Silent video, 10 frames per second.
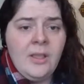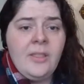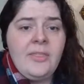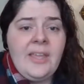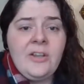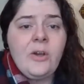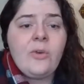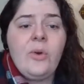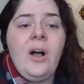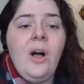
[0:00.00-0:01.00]
Then you go
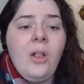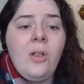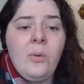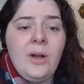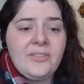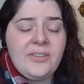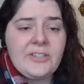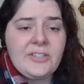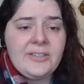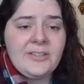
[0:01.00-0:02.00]
to a hollow wall
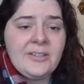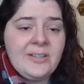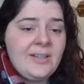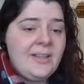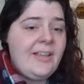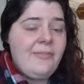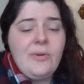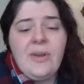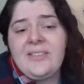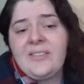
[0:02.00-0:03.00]
section. If
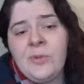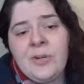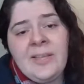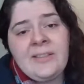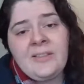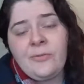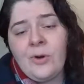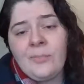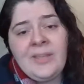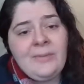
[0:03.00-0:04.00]
you ask someone to make this
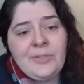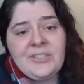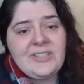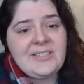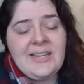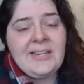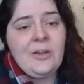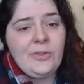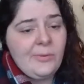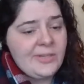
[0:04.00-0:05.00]
form, they would just say
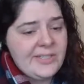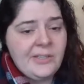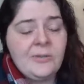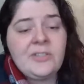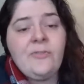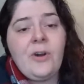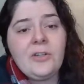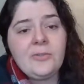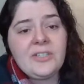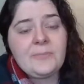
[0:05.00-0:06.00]
no. They would tell you it's
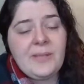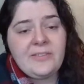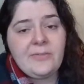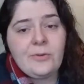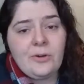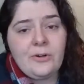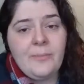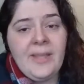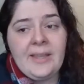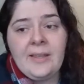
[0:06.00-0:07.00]
far too expensive in order to
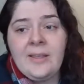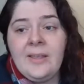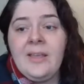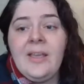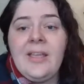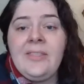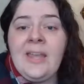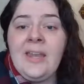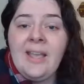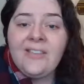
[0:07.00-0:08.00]
make. And
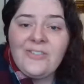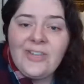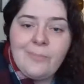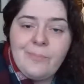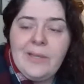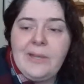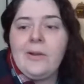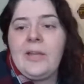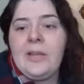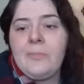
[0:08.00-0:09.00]
then as you get
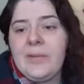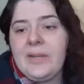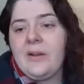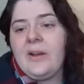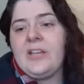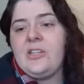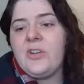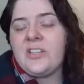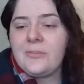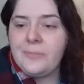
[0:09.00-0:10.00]
bigger and bigger and
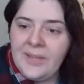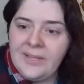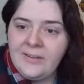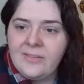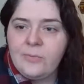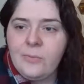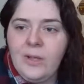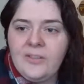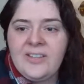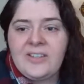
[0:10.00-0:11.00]
you expand this
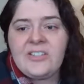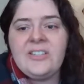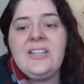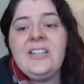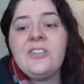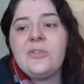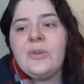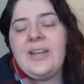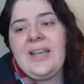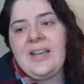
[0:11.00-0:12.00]
wall section into
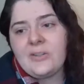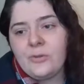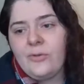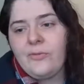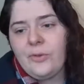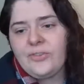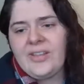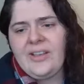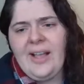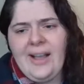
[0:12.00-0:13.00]
an actual
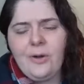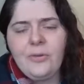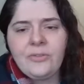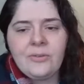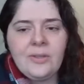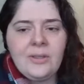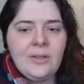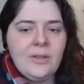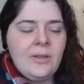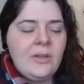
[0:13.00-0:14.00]
full-scale house,
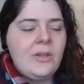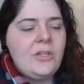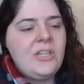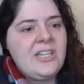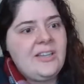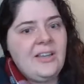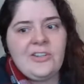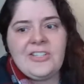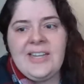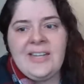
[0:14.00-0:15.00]
you need to
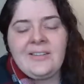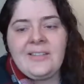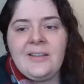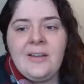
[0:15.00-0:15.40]
understand that